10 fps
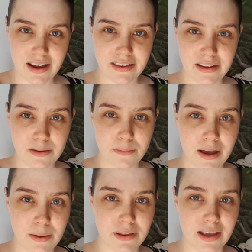I think
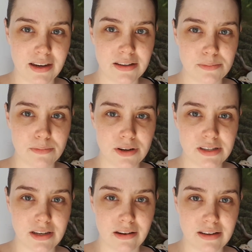my plan is
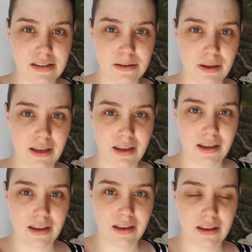mostly going to
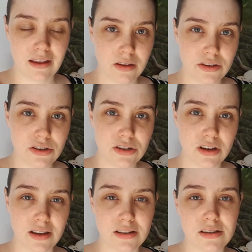be
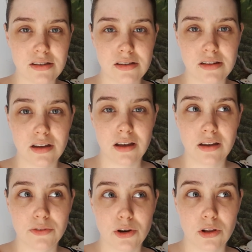just
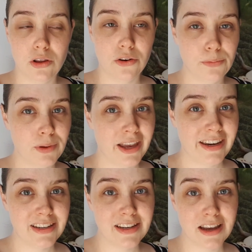I've got a lot of
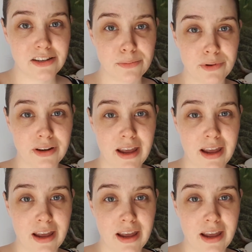planning to catch up on.